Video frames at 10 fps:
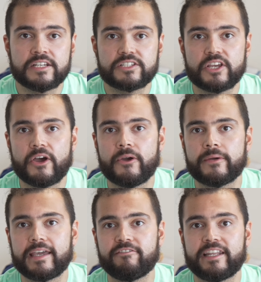So
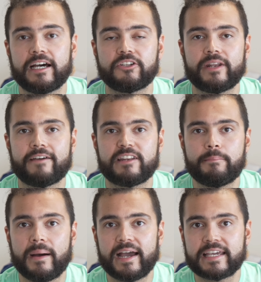given that I don't have any
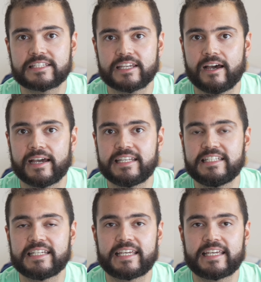bikes, I need to